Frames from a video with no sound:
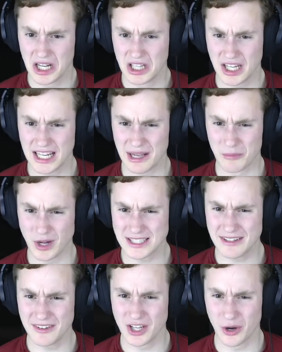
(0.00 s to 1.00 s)
Look at him. What's
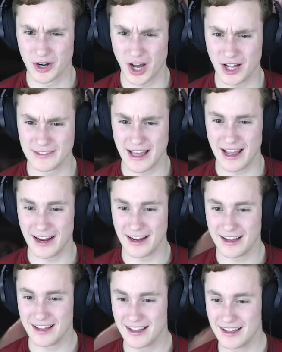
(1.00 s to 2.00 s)
even going on there?
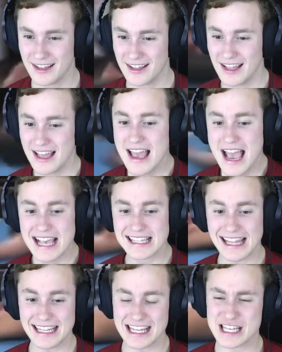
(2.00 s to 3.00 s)
Is
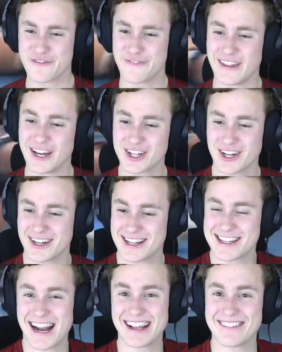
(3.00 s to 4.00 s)
that like his finisher? Does
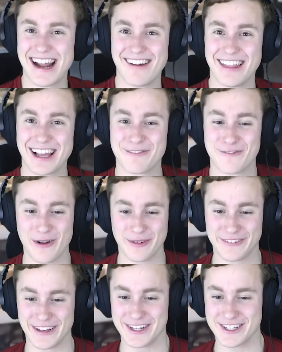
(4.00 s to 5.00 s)
he not even have like a proper
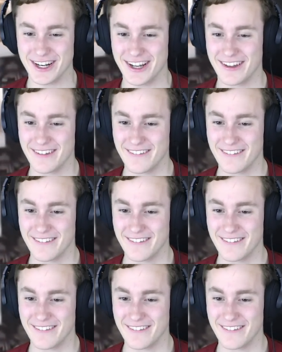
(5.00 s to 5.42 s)
finisher?